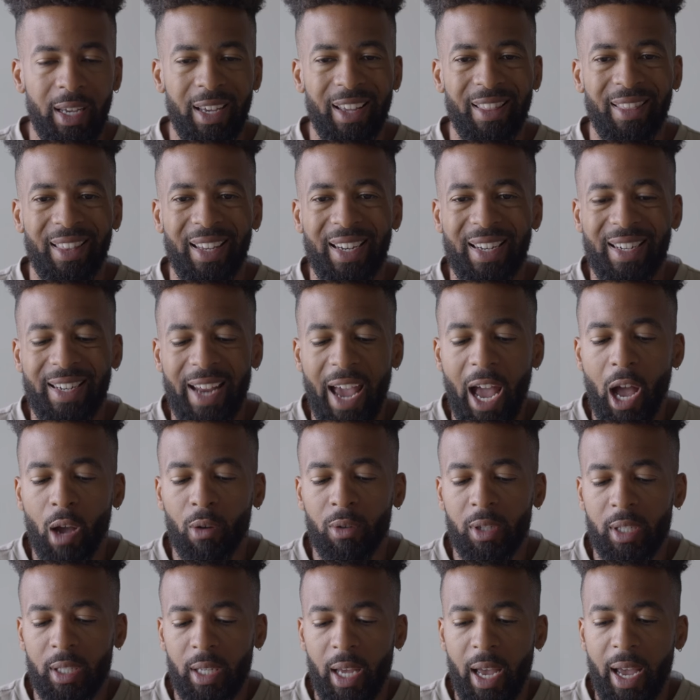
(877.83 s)
The
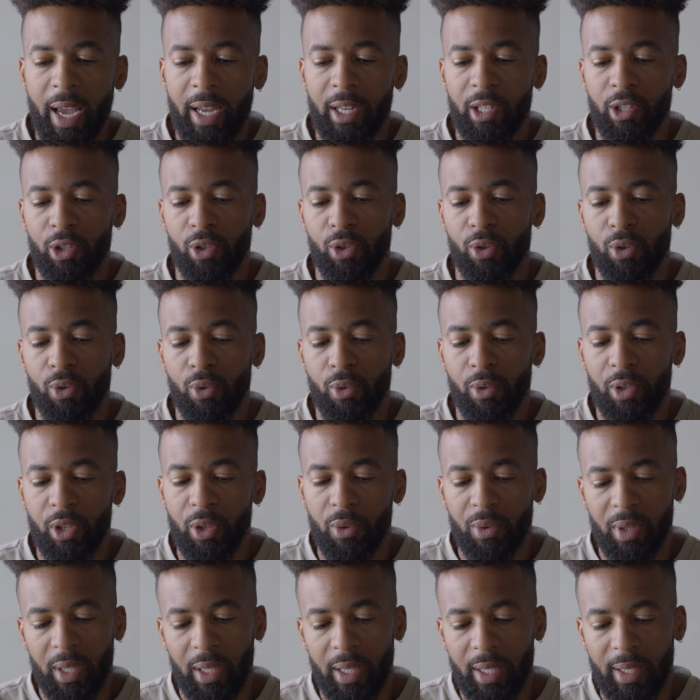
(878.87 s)
downside to
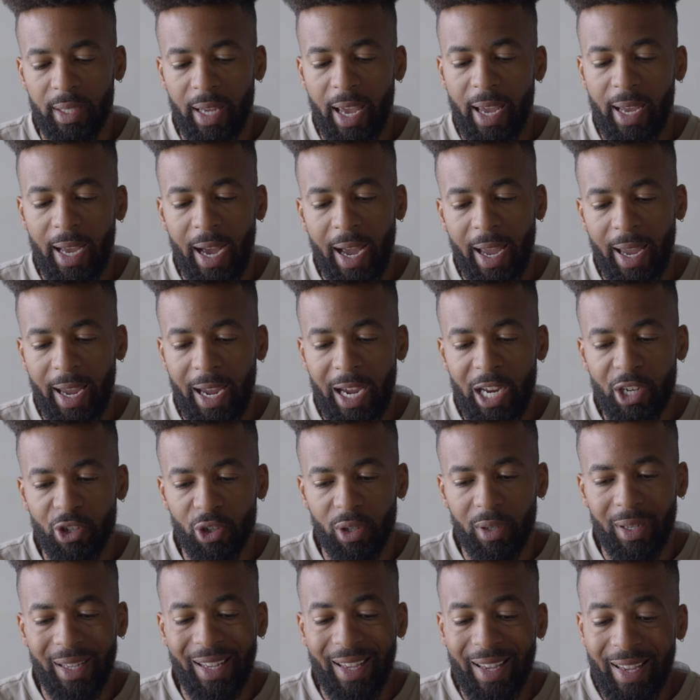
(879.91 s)
using this AI
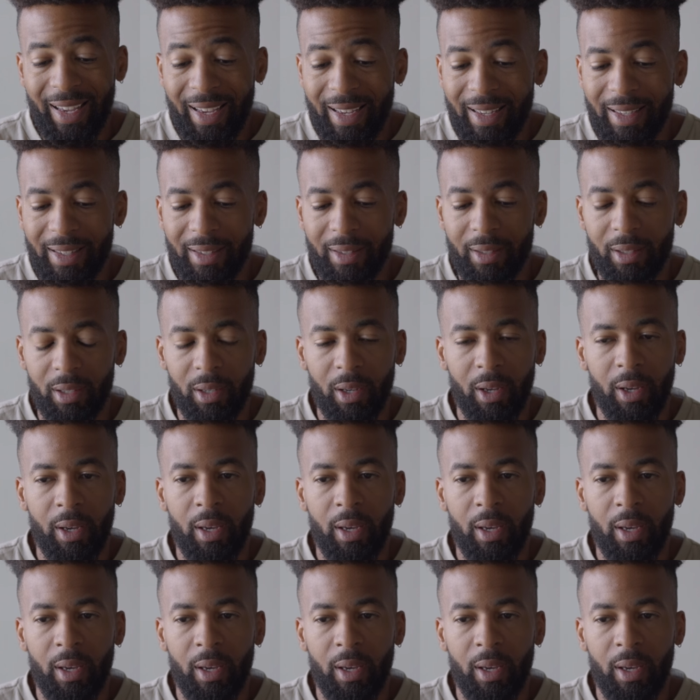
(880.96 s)
agent is